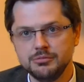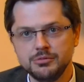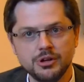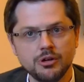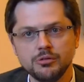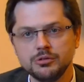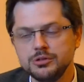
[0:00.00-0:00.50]

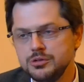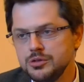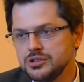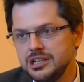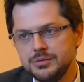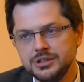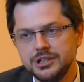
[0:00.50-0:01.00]

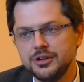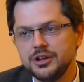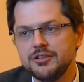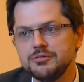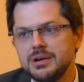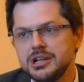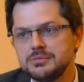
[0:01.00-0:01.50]
Usually we did not
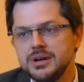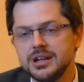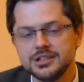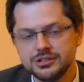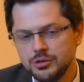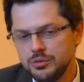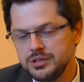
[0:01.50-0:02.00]
have much
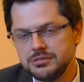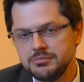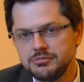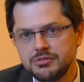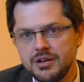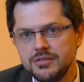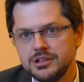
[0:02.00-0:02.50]
money, so we
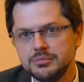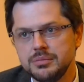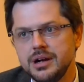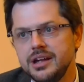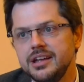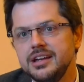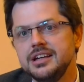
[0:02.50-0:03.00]
traveled
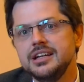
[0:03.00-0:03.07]
by